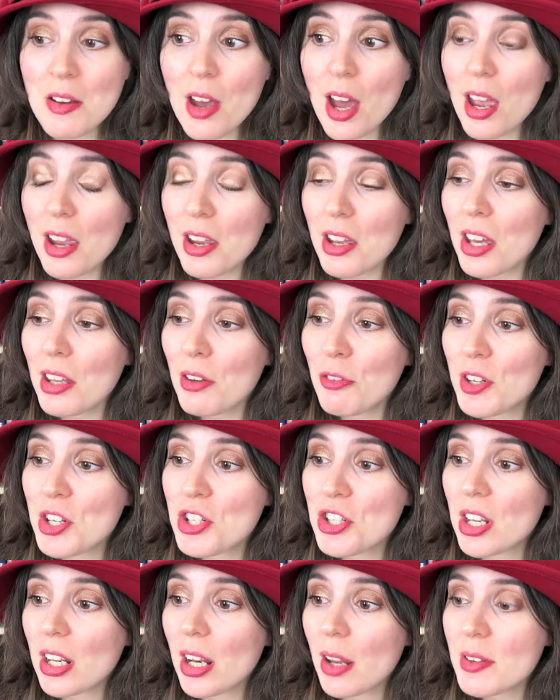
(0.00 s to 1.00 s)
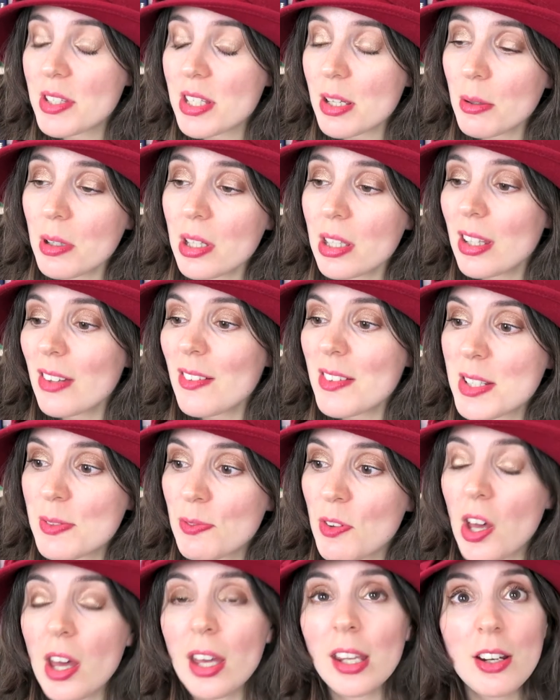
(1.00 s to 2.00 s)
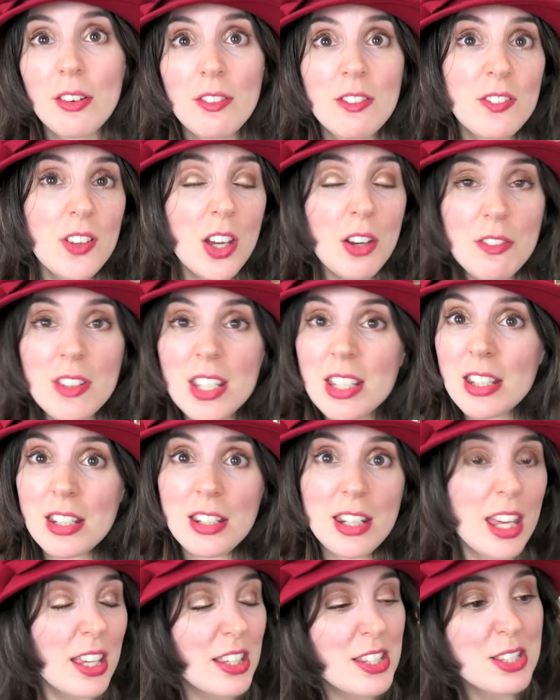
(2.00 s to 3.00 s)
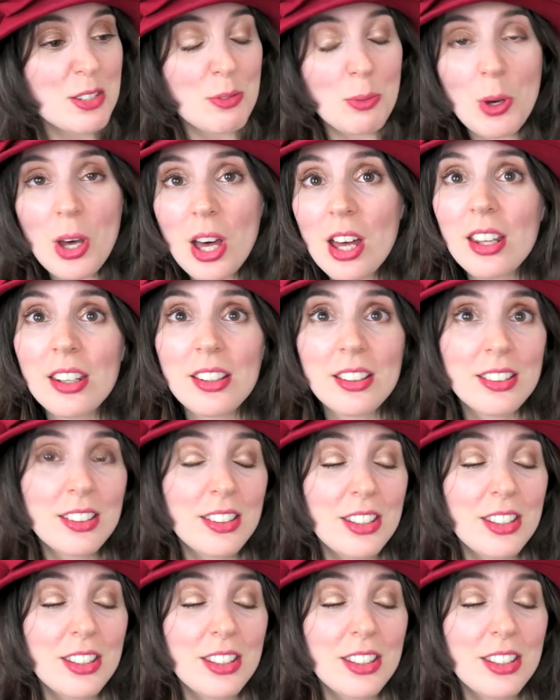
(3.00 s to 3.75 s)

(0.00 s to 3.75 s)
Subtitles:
kind of finished it and I was like, well, that was fine, I'll read the next one,